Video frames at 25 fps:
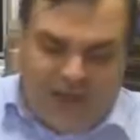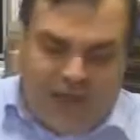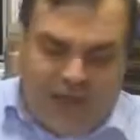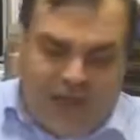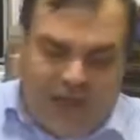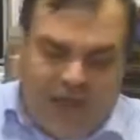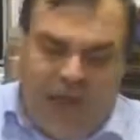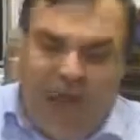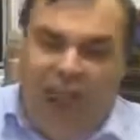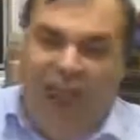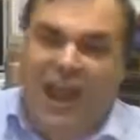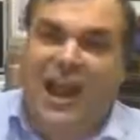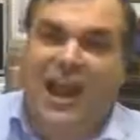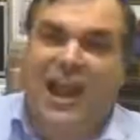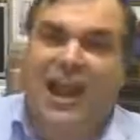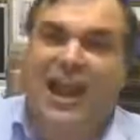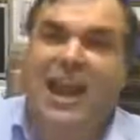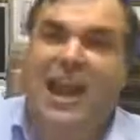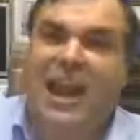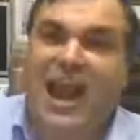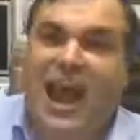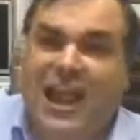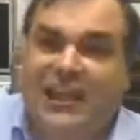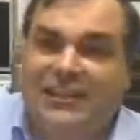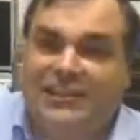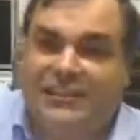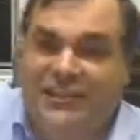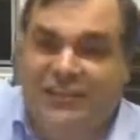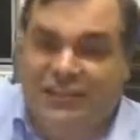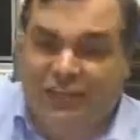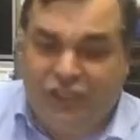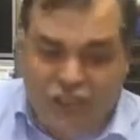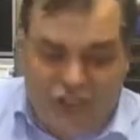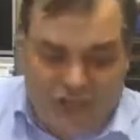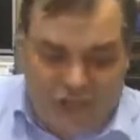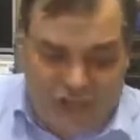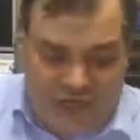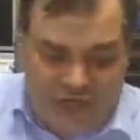lot of nasty
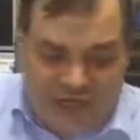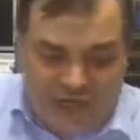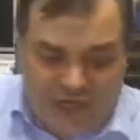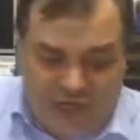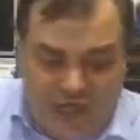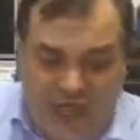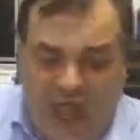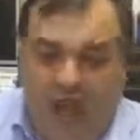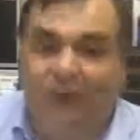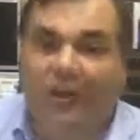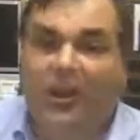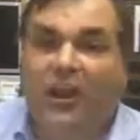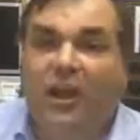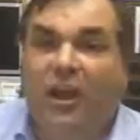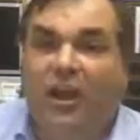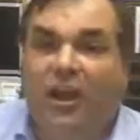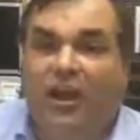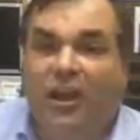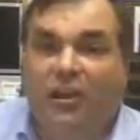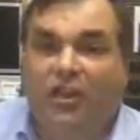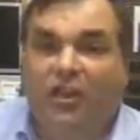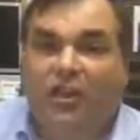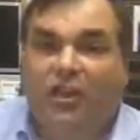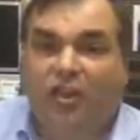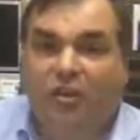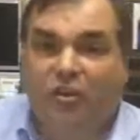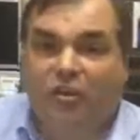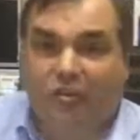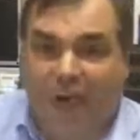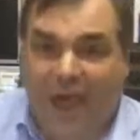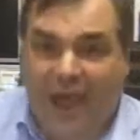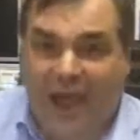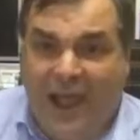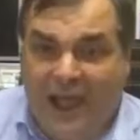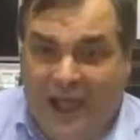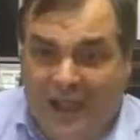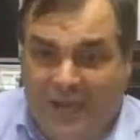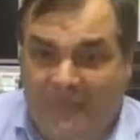shit going on at
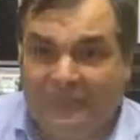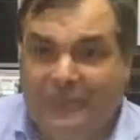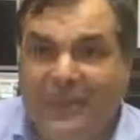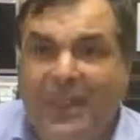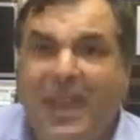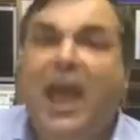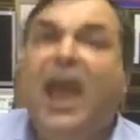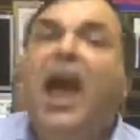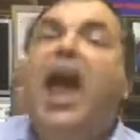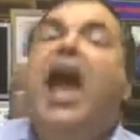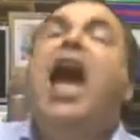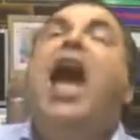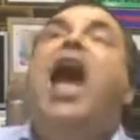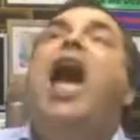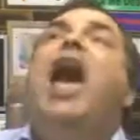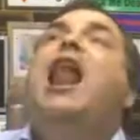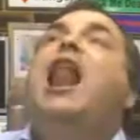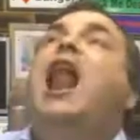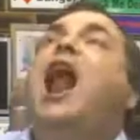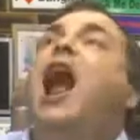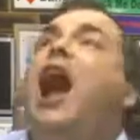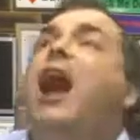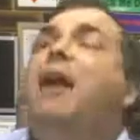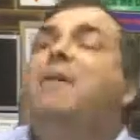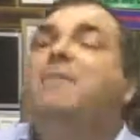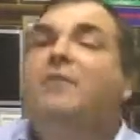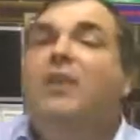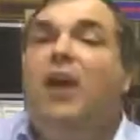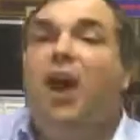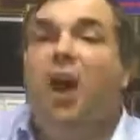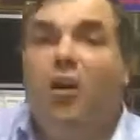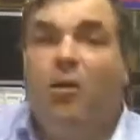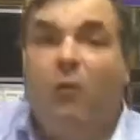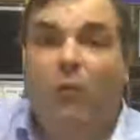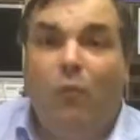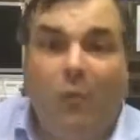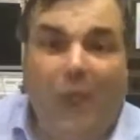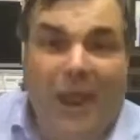QR. And I'm
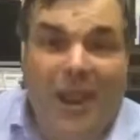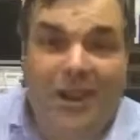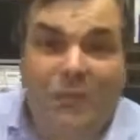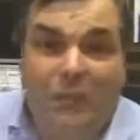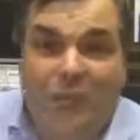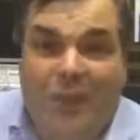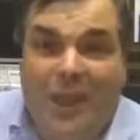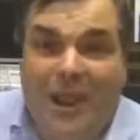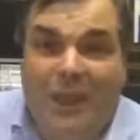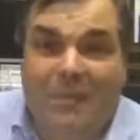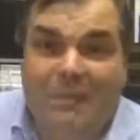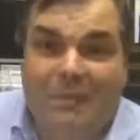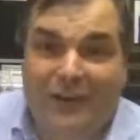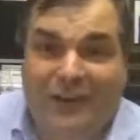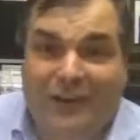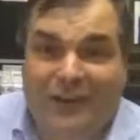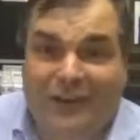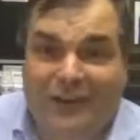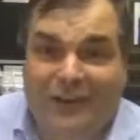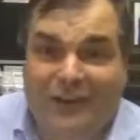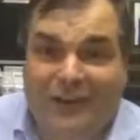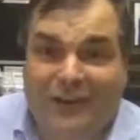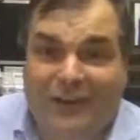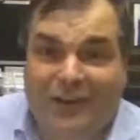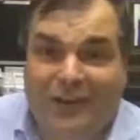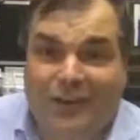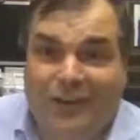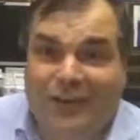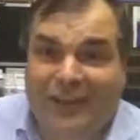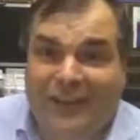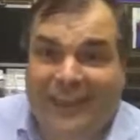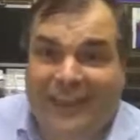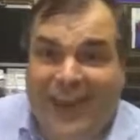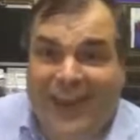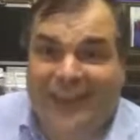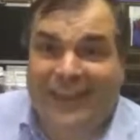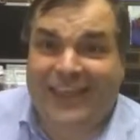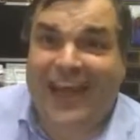not one way political or
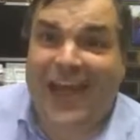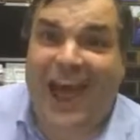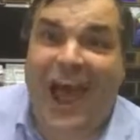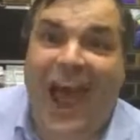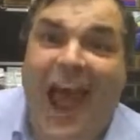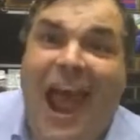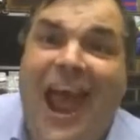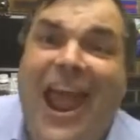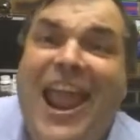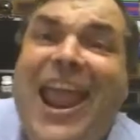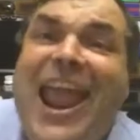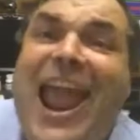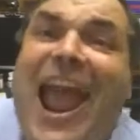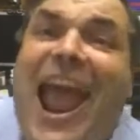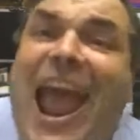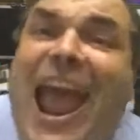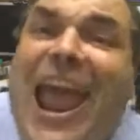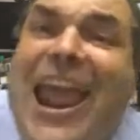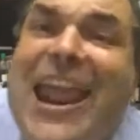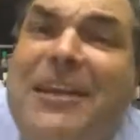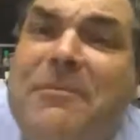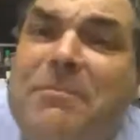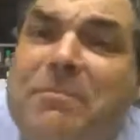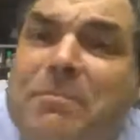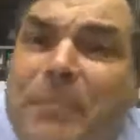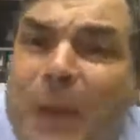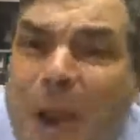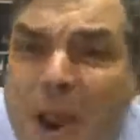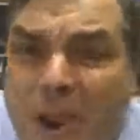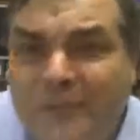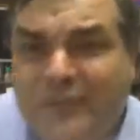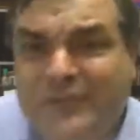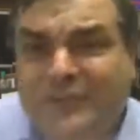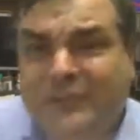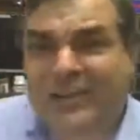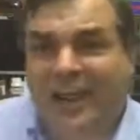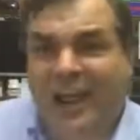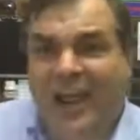the other. I hate
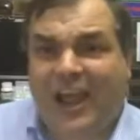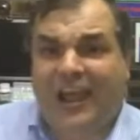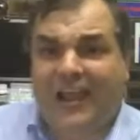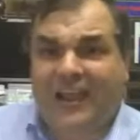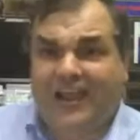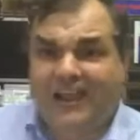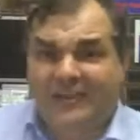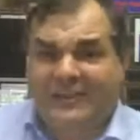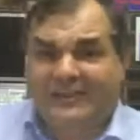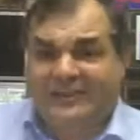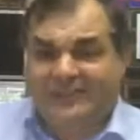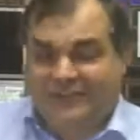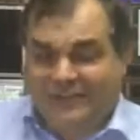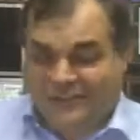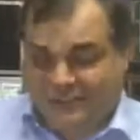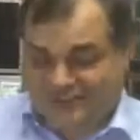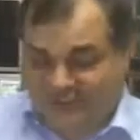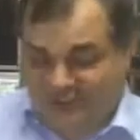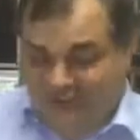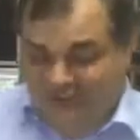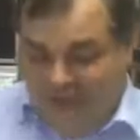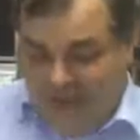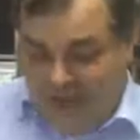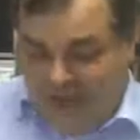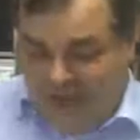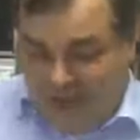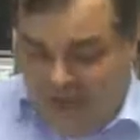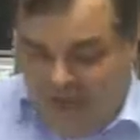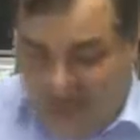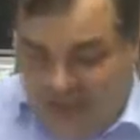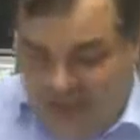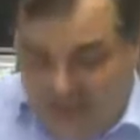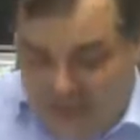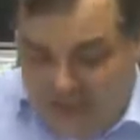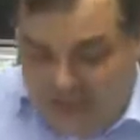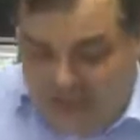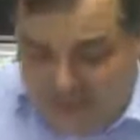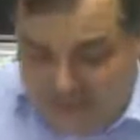both sides.
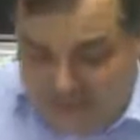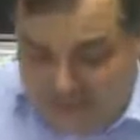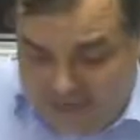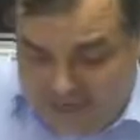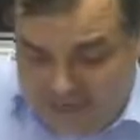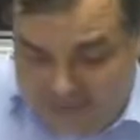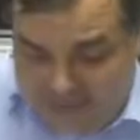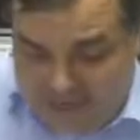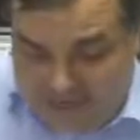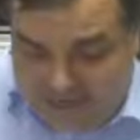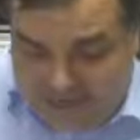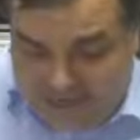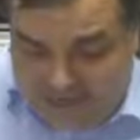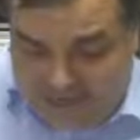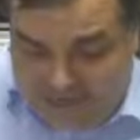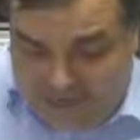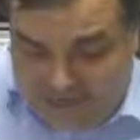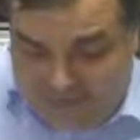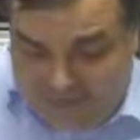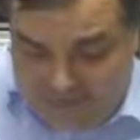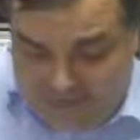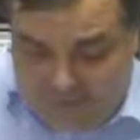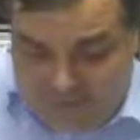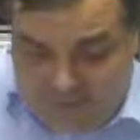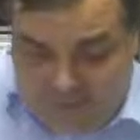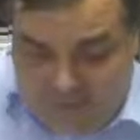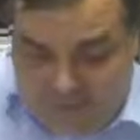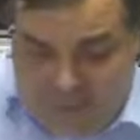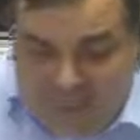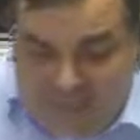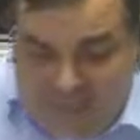And I gotta tell you,